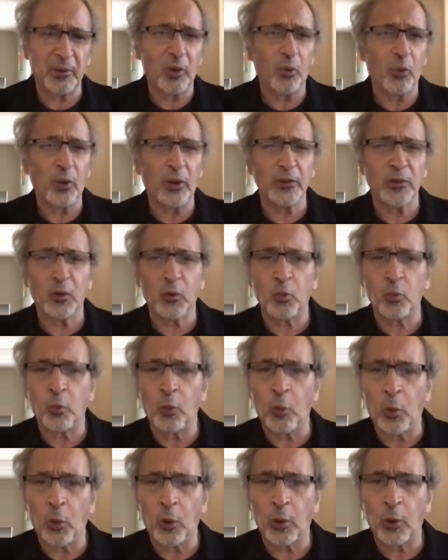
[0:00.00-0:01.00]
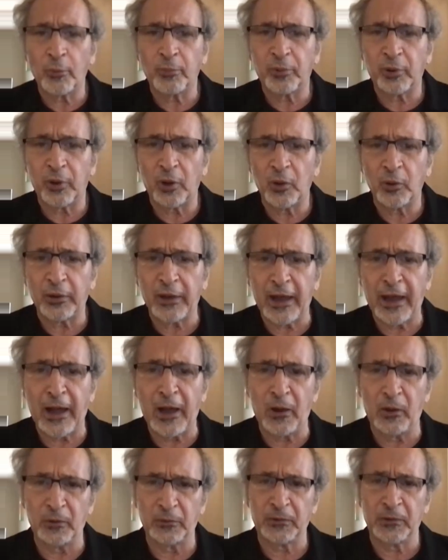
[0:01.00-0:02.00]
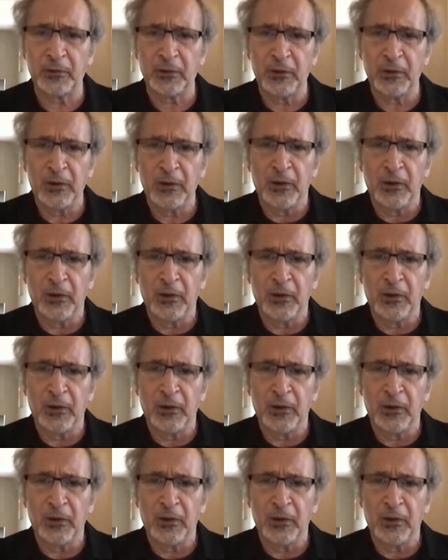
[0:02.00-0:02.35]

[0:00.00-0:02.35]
But when the war broke out,